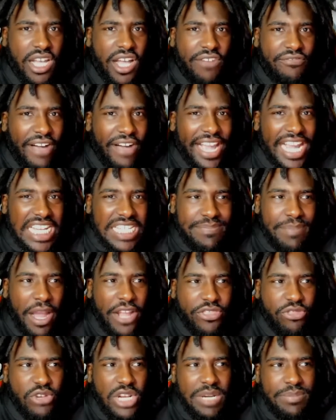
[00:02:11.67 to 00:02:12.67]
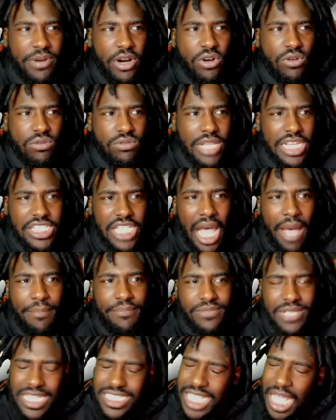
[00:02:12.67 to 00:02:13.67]
Vikings by 3, bro. That's
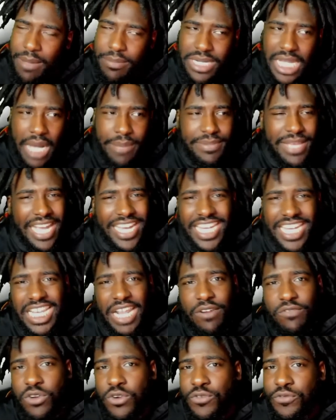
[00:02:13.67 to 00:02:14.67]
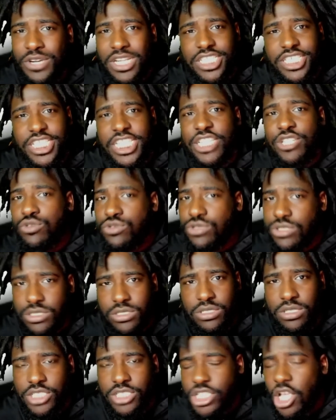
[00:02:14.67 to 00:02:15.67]
how I'm coming. I can never root for the
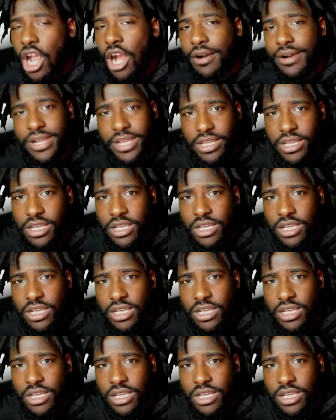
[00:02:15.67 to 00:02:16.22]
Eagles. Sorry.